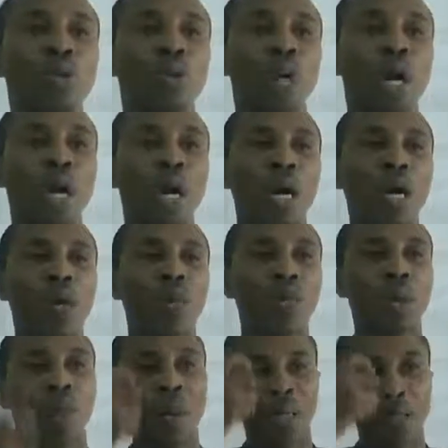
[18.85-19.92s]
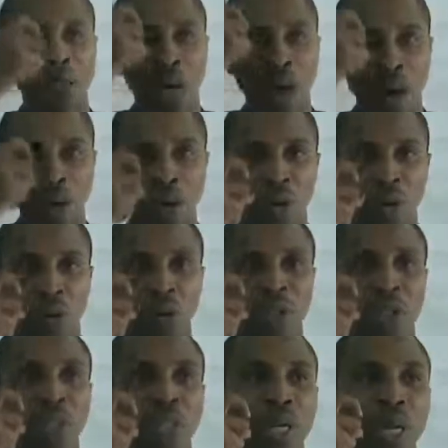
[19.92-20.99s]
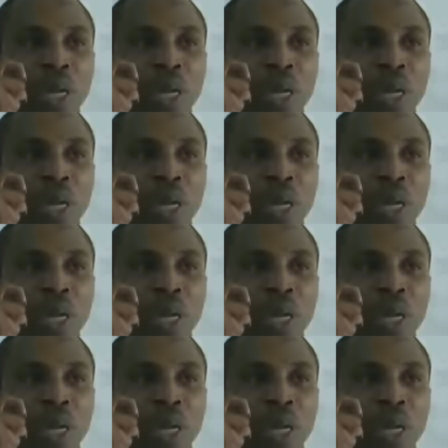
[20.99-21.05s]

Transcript: a particular cost, which is